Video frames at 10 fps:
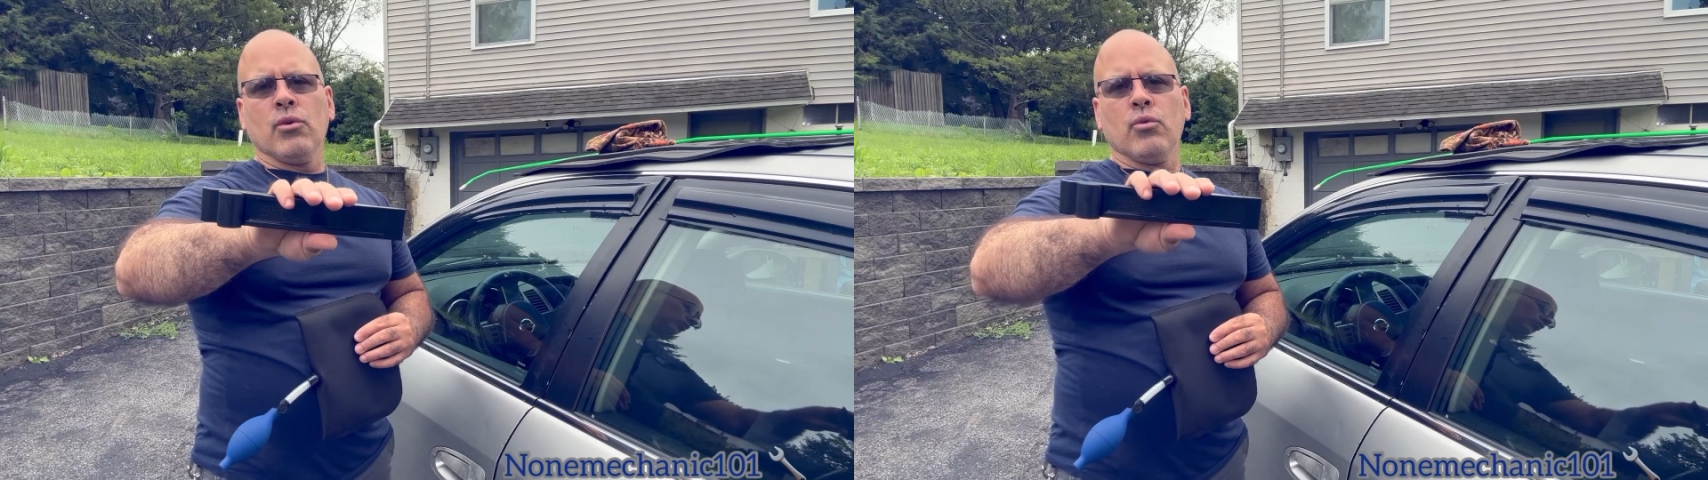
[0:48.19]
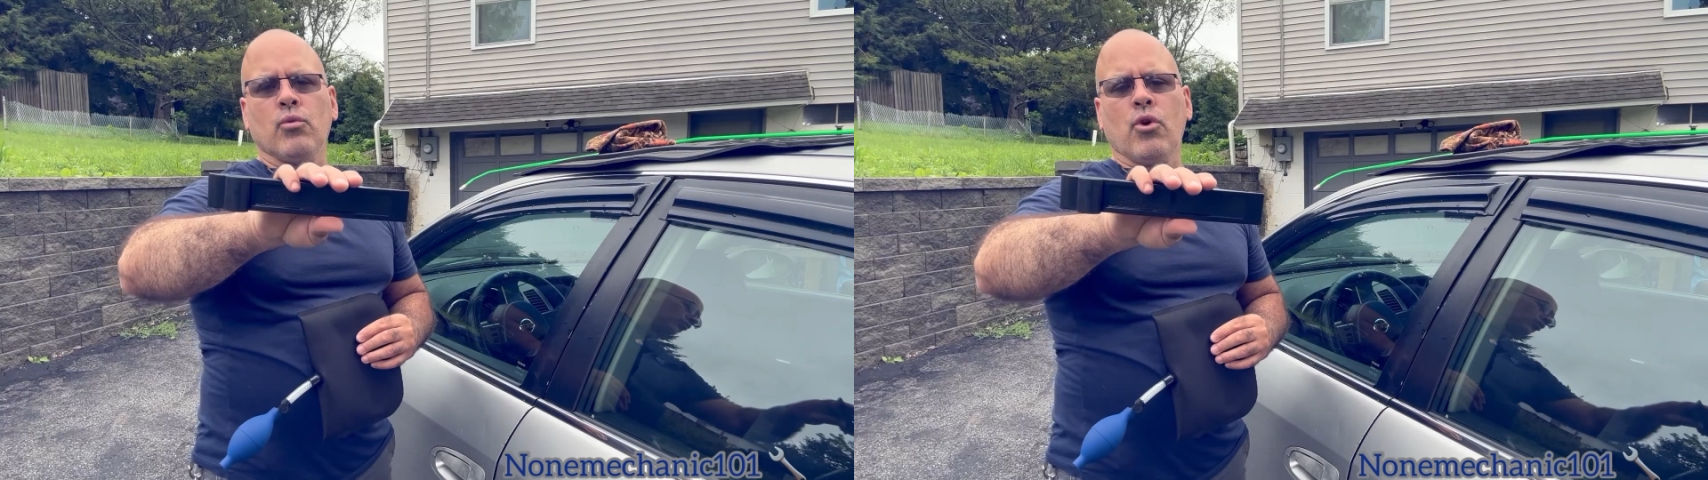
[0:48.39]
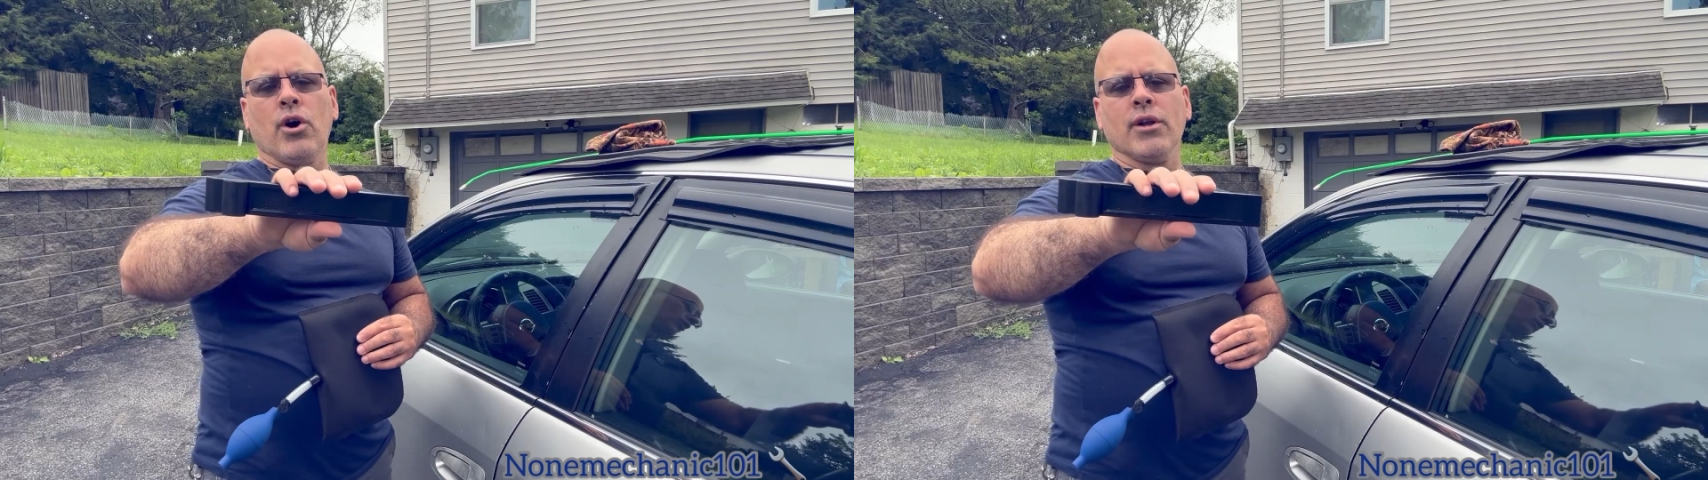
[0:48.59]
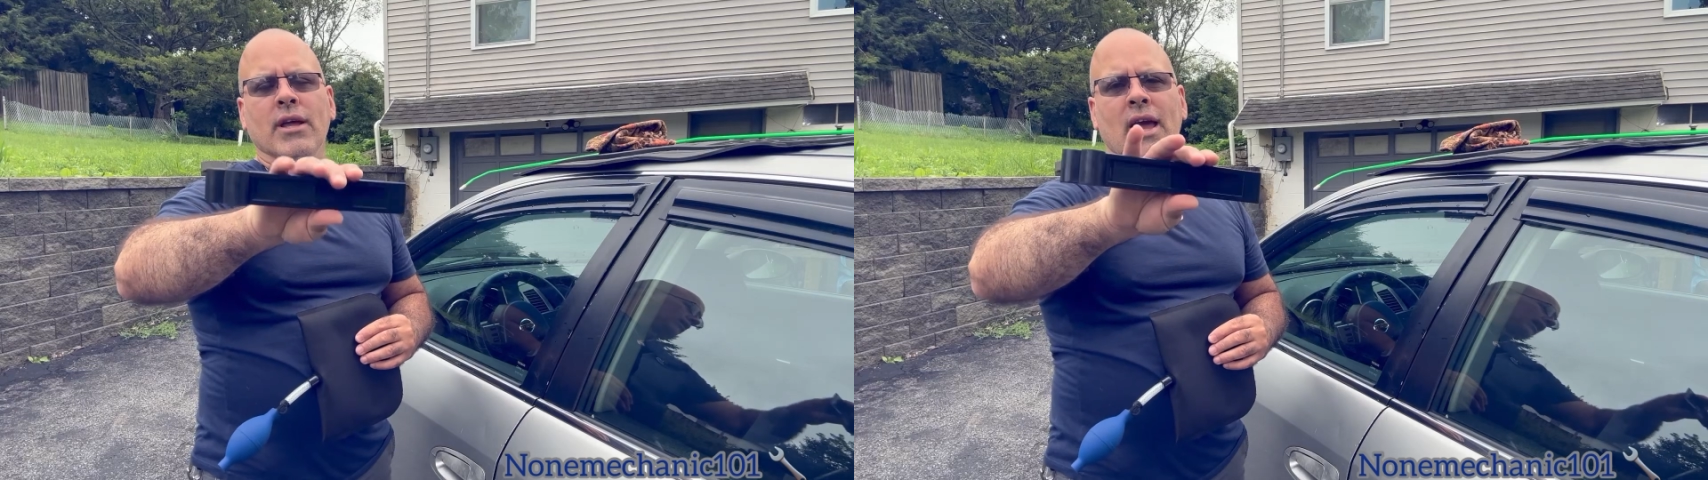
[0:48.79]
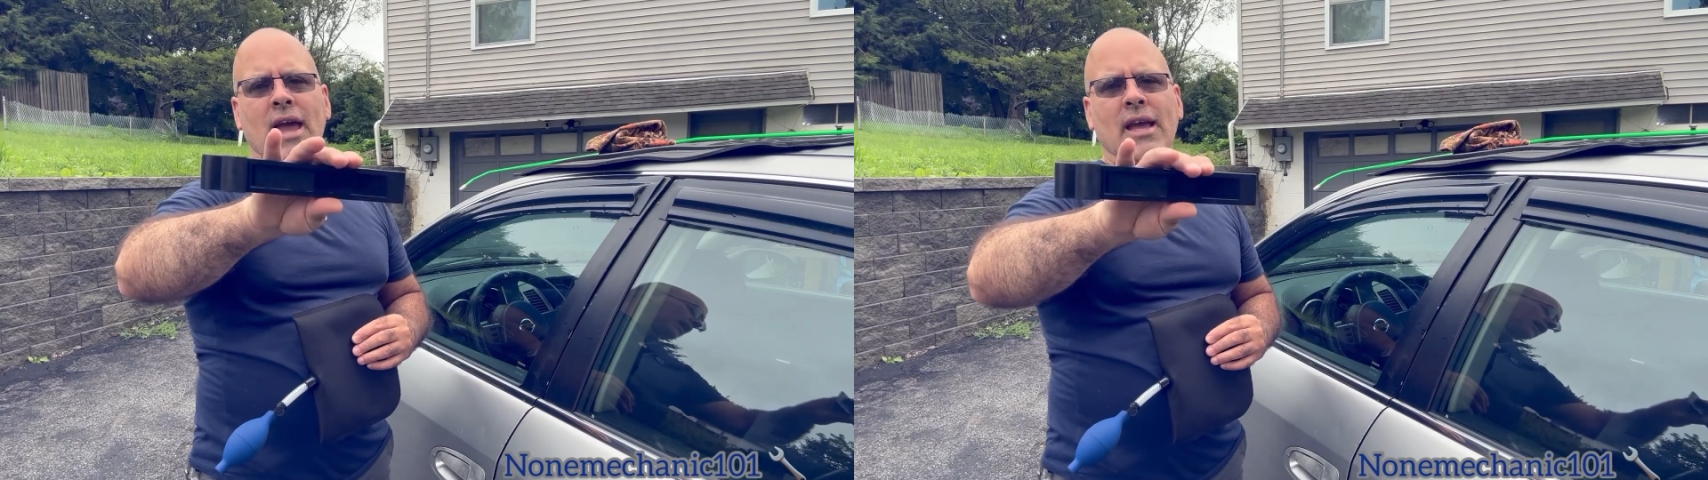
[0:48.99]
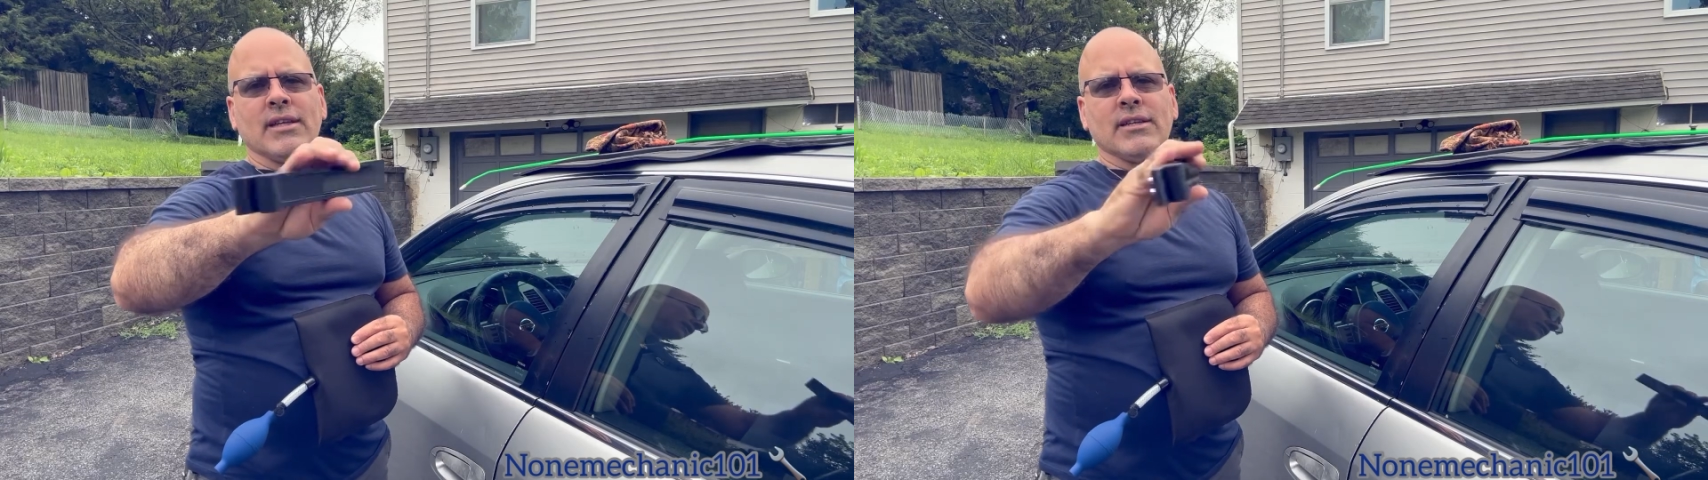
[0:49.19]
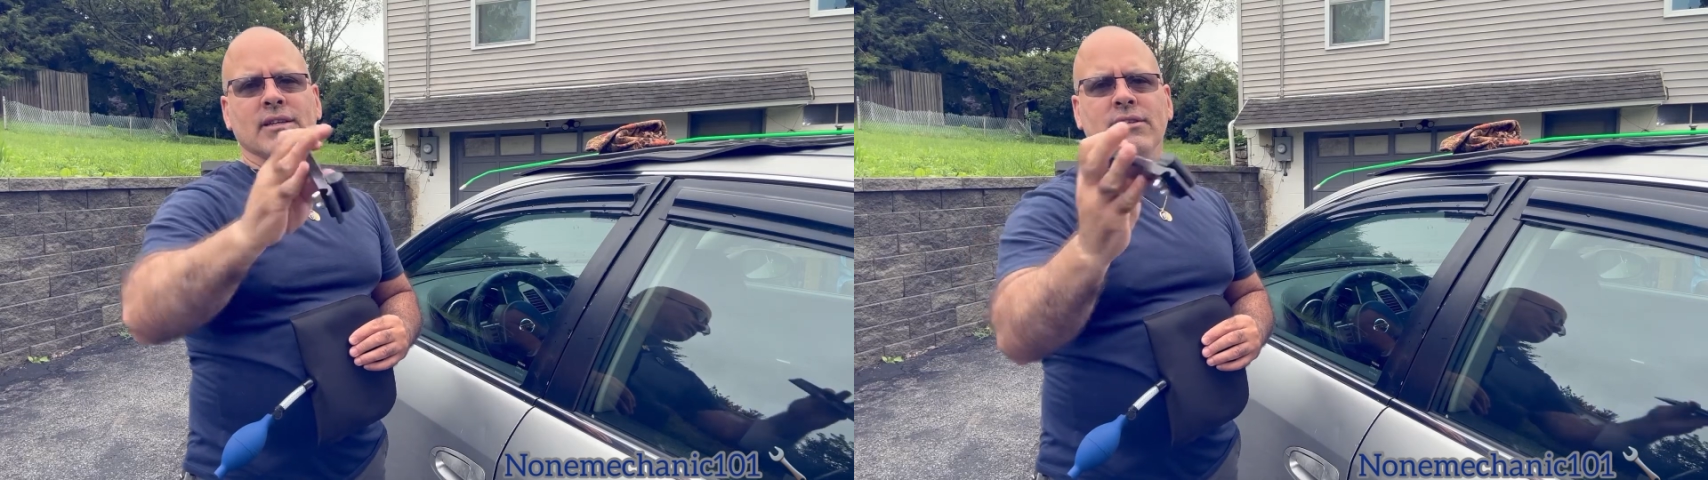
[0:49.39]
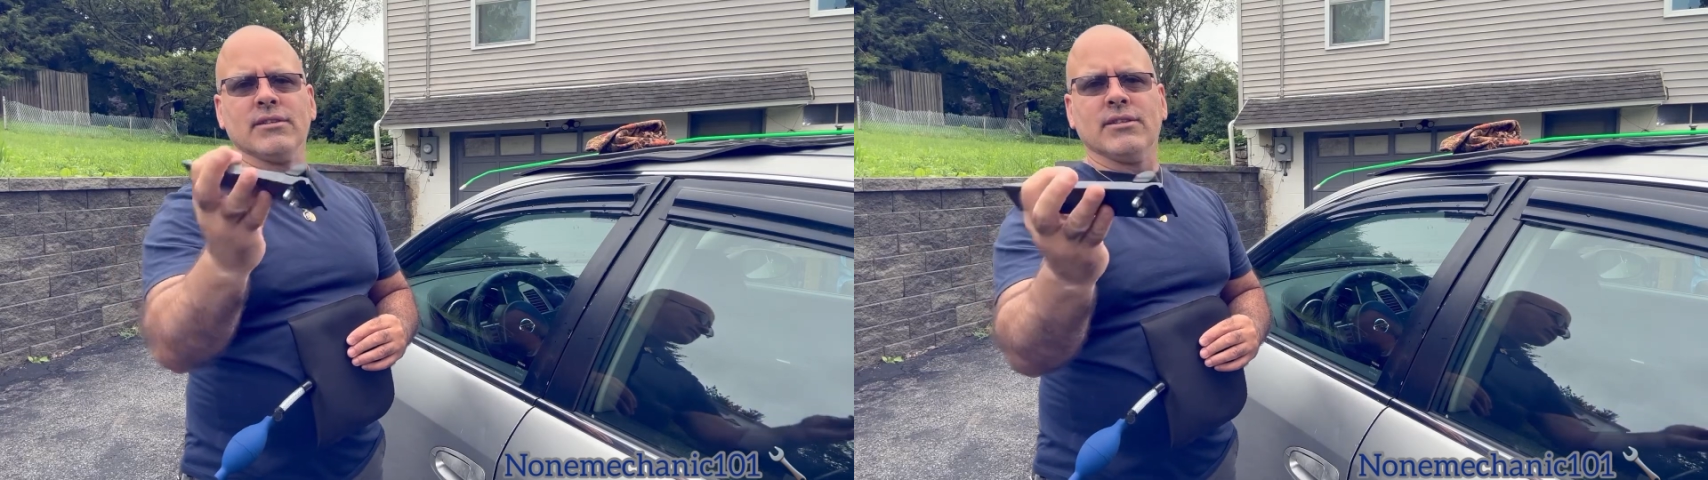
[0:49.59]
one hand
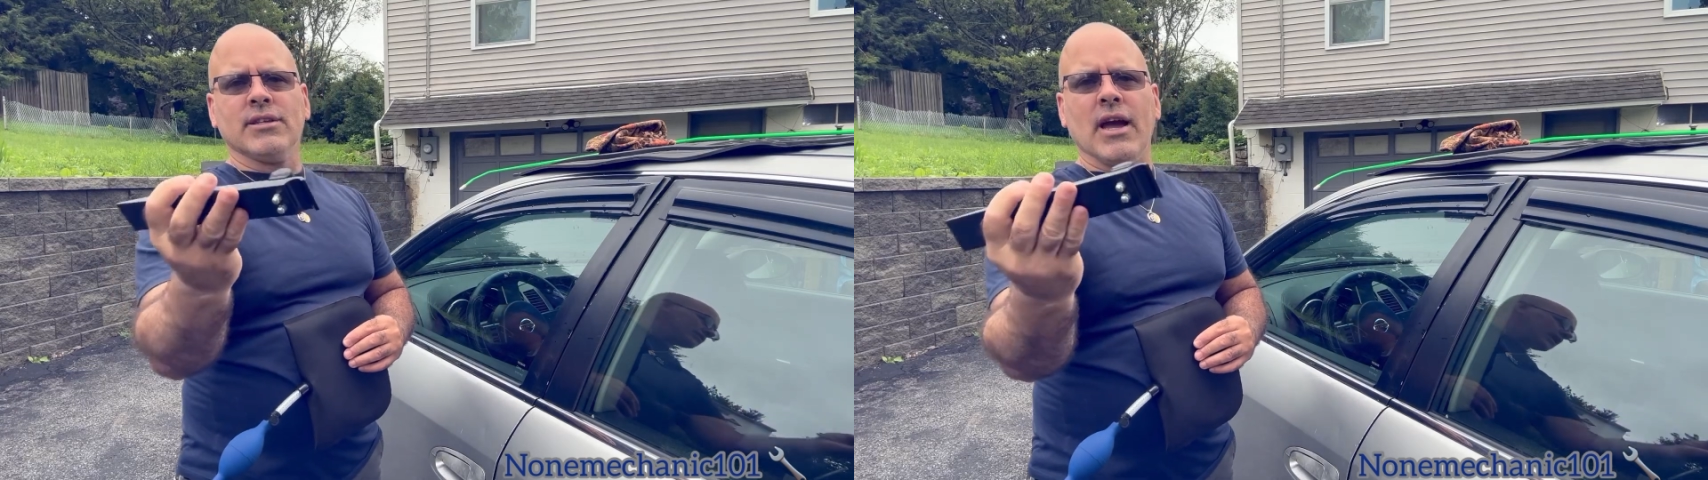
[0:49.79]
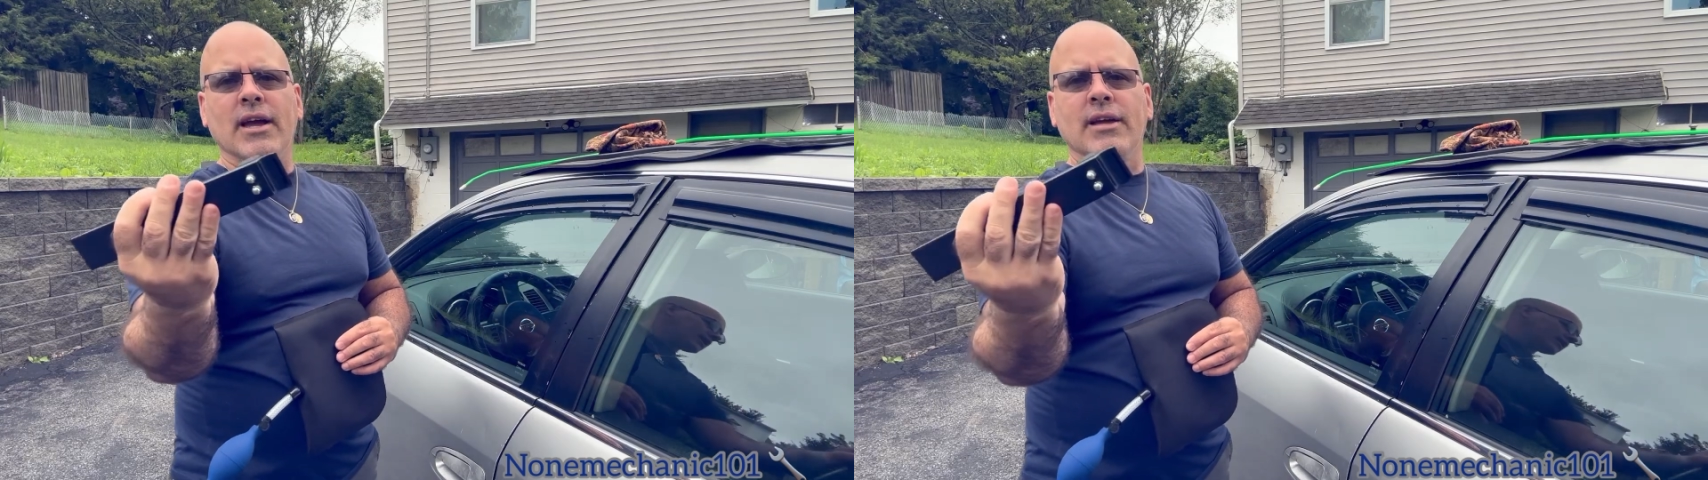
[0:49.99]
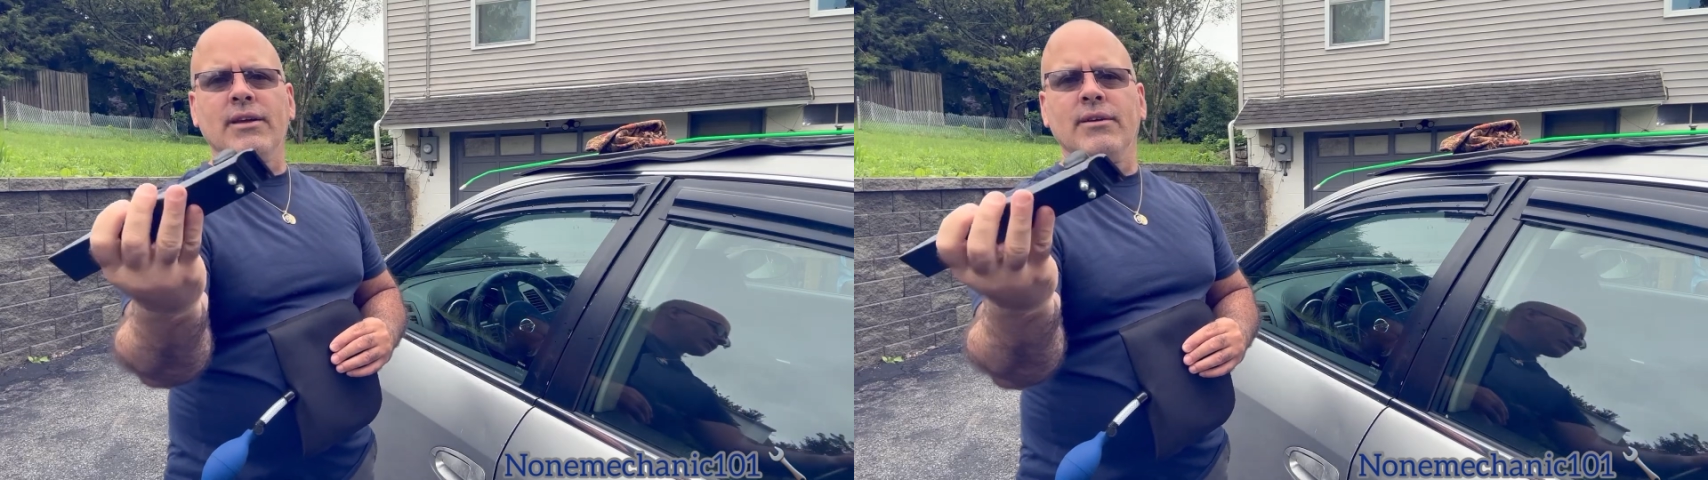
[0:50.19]
jack.